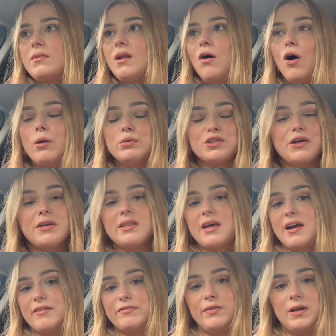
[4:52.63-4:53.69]
I was only
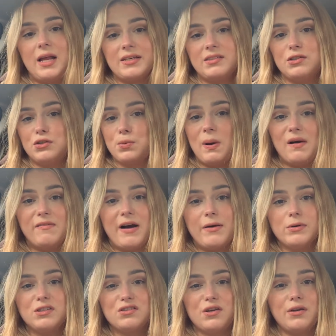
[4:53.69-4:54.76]
there for less than 12
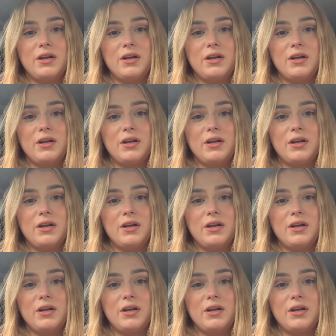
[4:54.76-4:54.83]
hours so